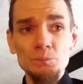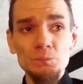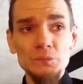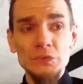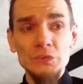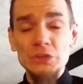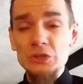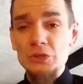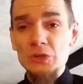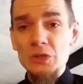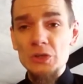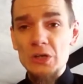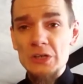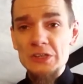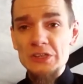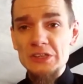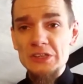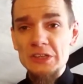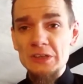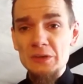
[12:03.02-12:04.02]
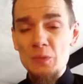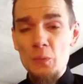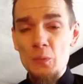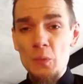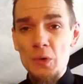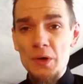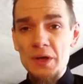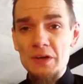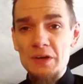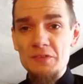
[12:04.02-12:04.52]
just lost in the
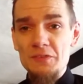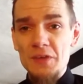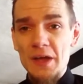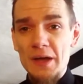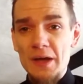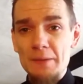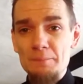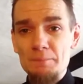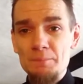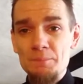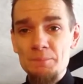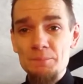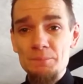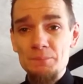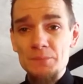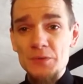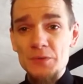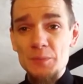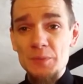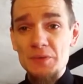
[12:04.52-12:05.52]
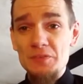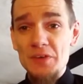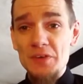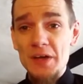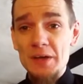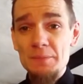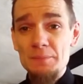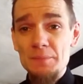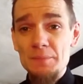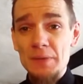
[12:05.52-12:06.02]
what if game, to be
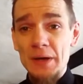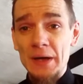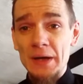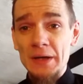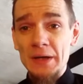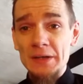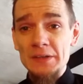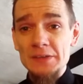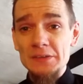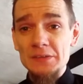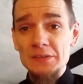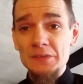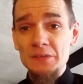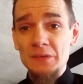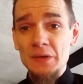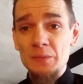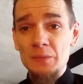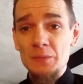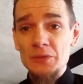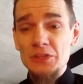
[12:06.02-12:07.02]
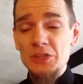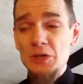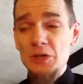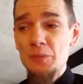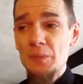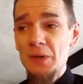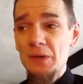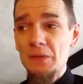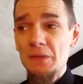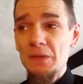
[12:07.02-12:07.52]
fair. And there were so
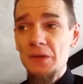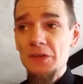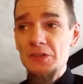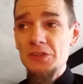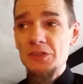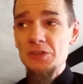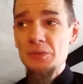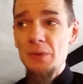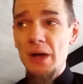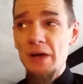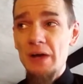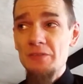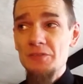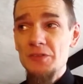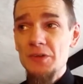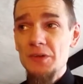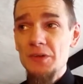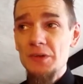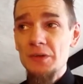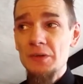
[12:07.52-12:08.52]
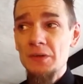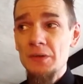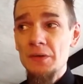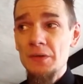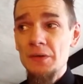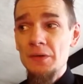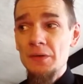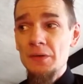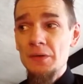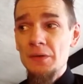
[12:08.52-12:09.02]
many things that you have to
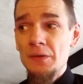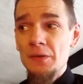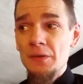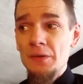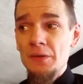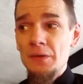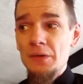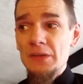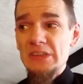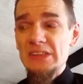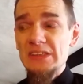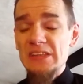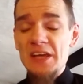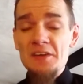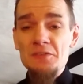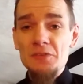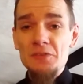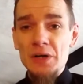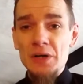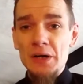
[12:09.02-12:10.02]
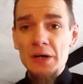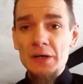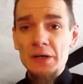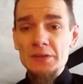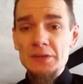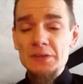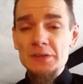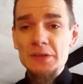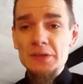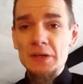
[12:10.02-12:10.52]

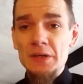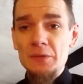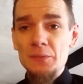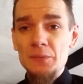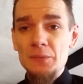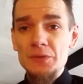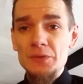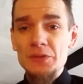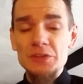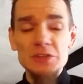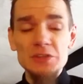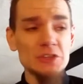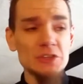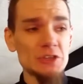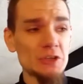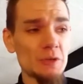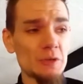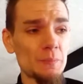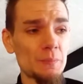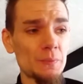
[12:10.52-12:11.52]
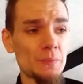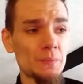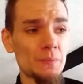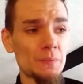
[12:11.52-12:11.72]
safeguard in order to stop